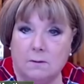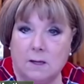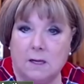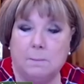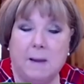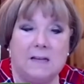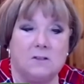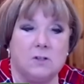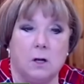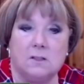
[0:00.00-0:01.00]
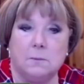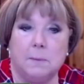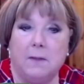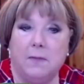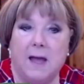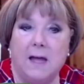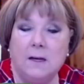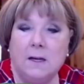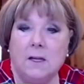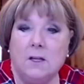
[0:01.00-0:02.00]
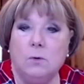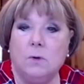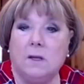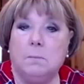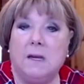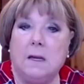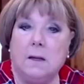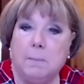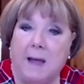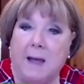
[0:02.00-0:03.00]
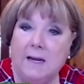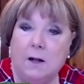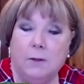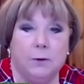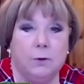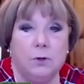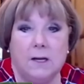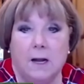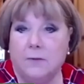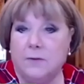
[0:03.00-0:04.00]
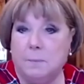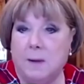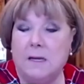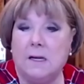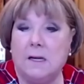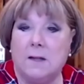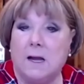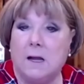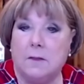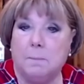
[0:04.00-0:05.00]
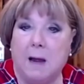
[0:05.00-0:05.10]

And Pat talked about that. You can be bad health or good health, depending on the